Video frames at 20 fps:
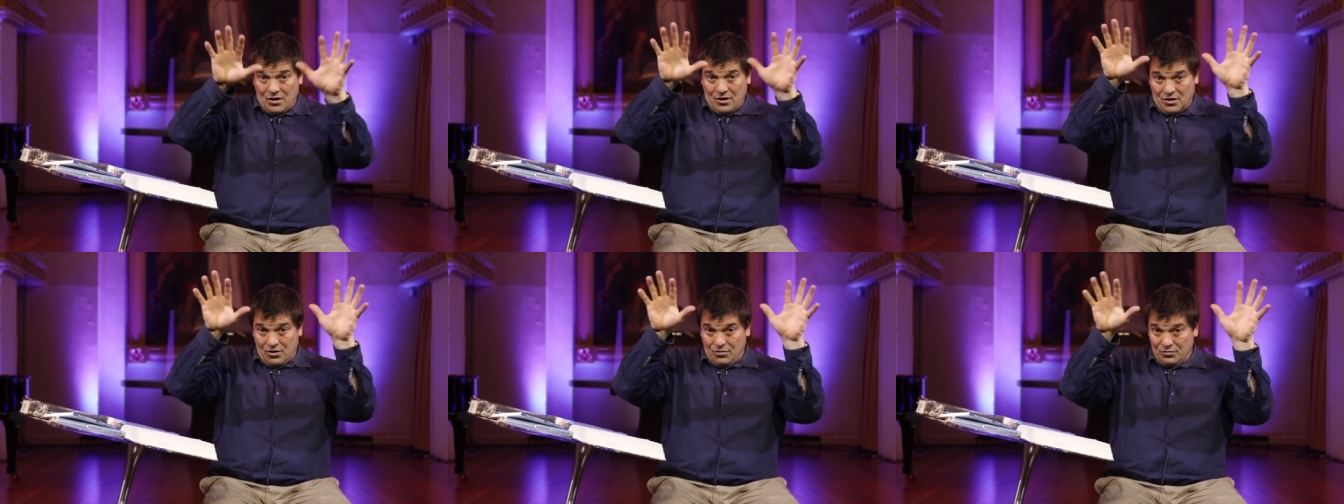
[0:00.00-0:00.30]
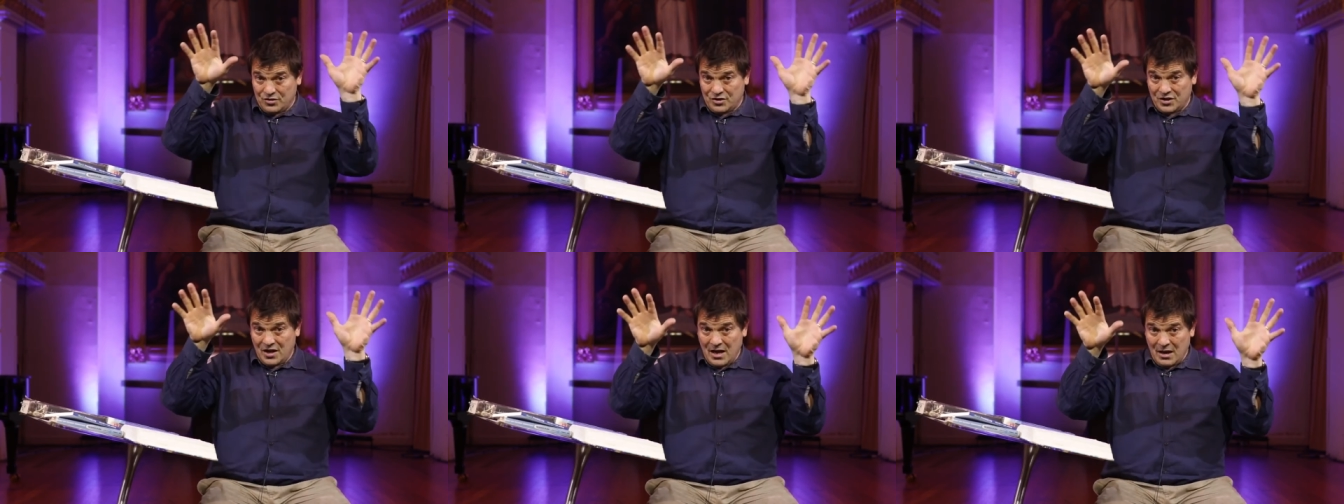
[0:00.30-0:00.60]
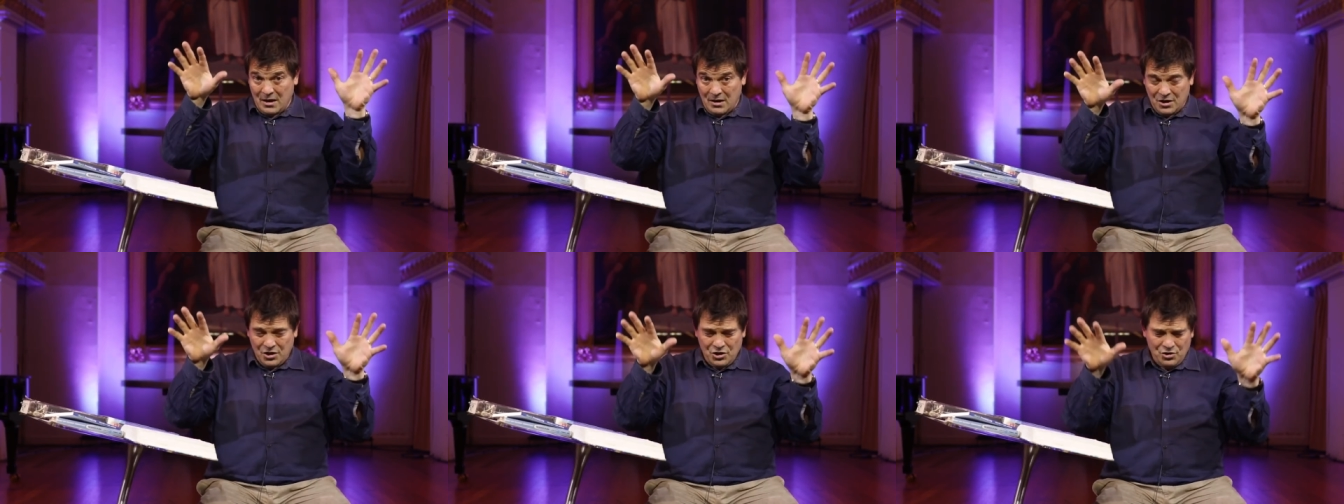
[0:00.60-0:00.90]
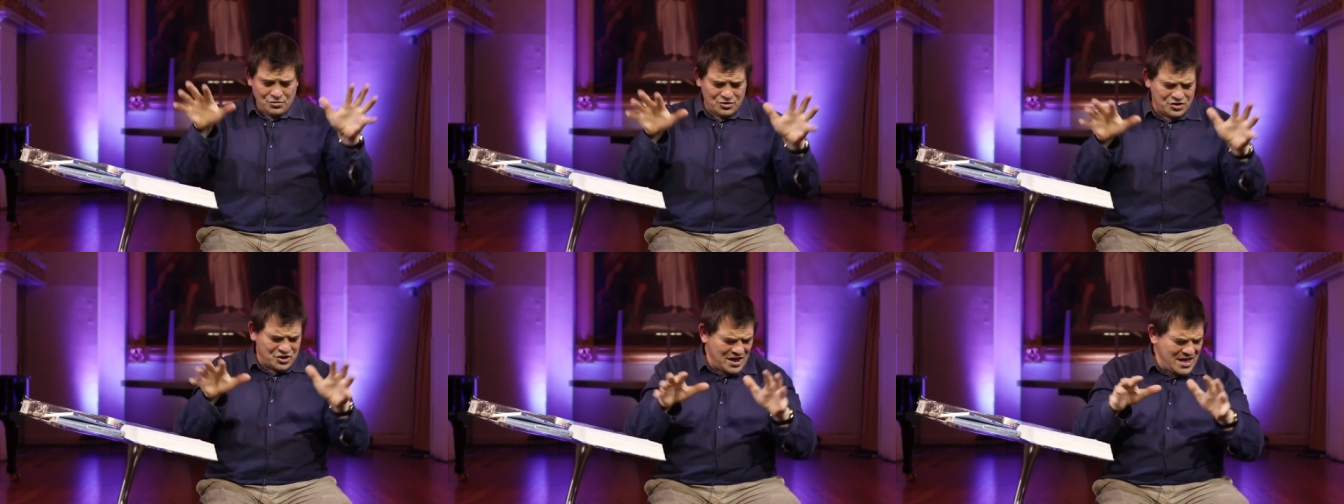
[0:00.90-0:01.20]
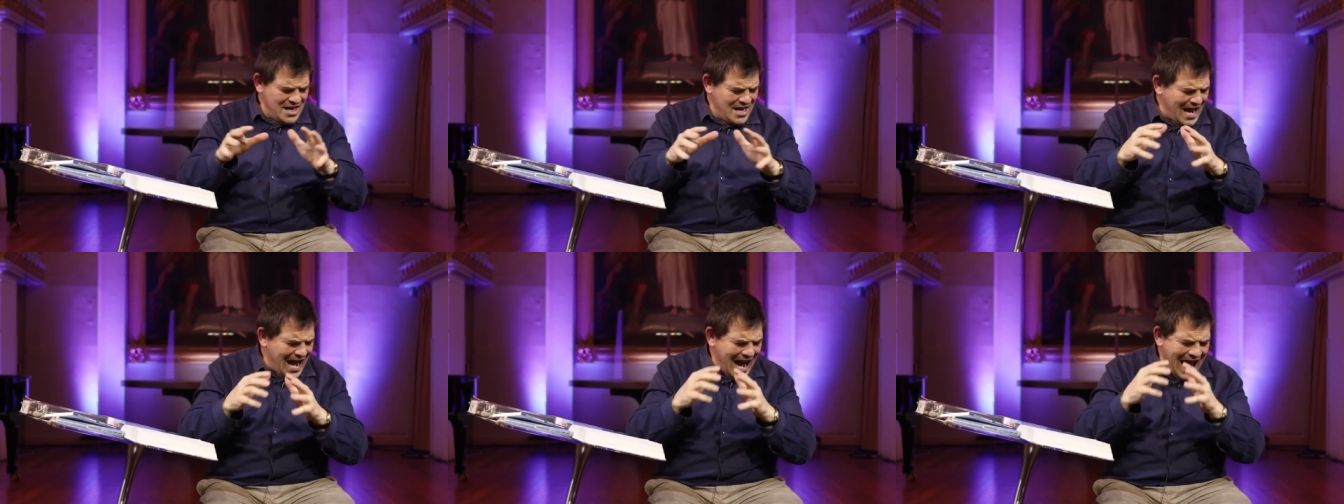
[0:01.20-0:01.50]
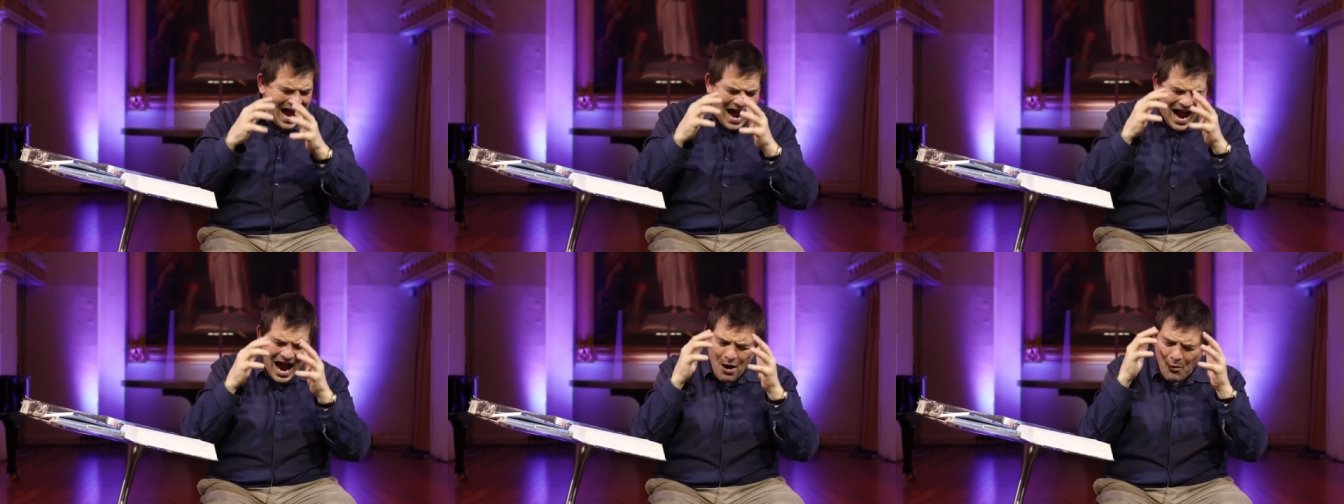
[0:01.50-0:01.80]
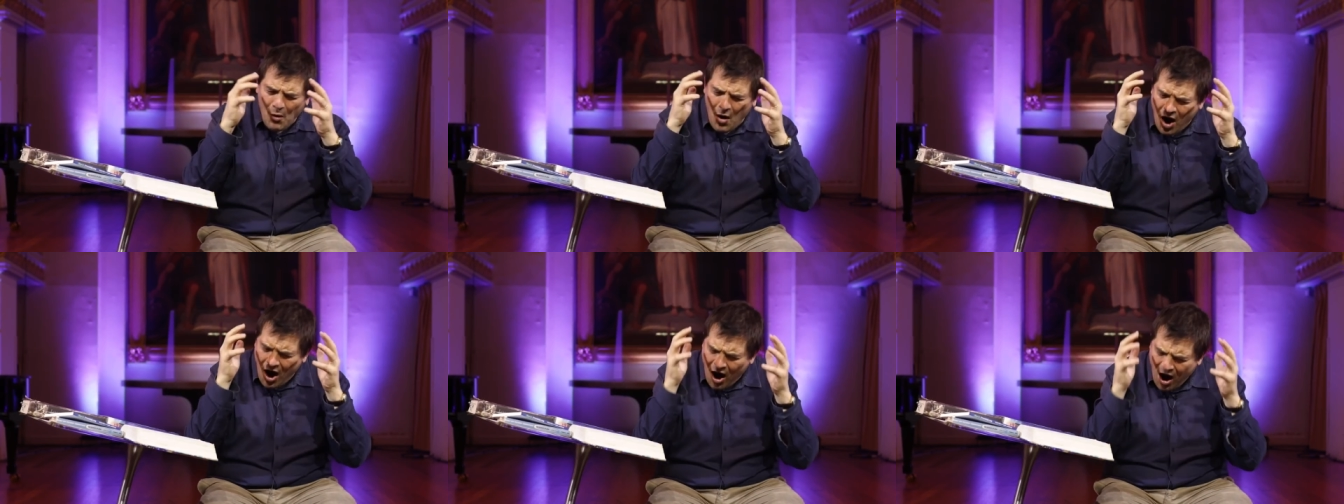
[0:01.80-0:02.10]
you'll, you'll see how
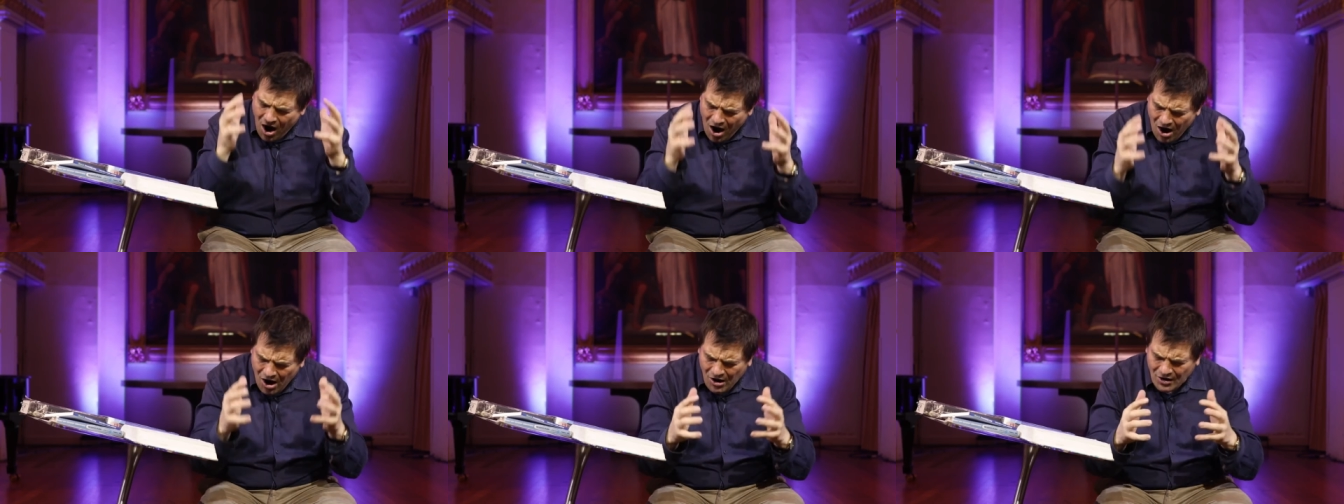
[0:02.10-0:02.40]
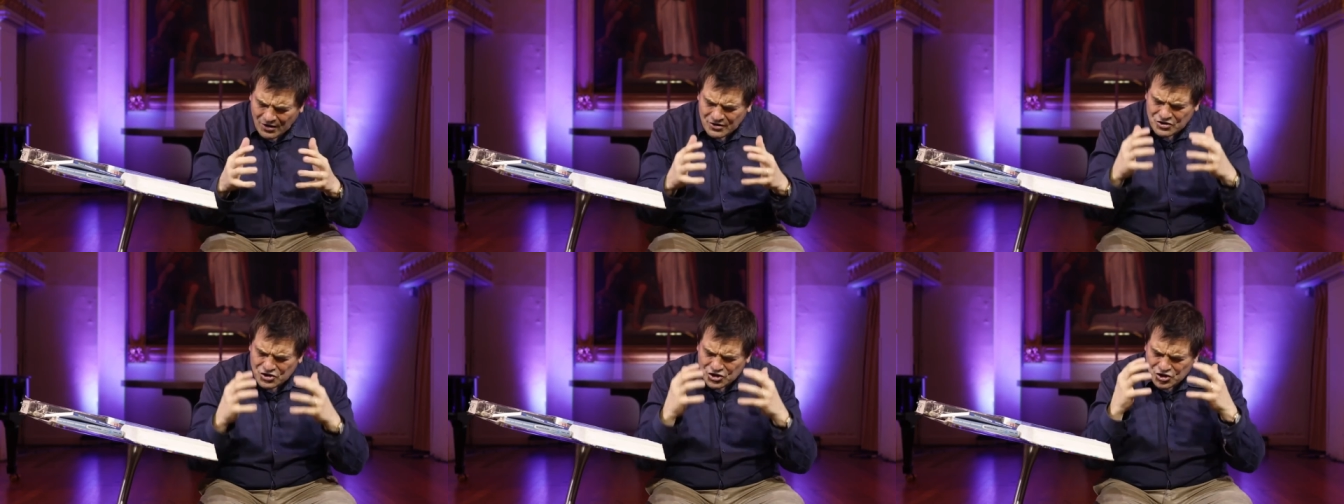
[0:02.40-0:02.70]
hard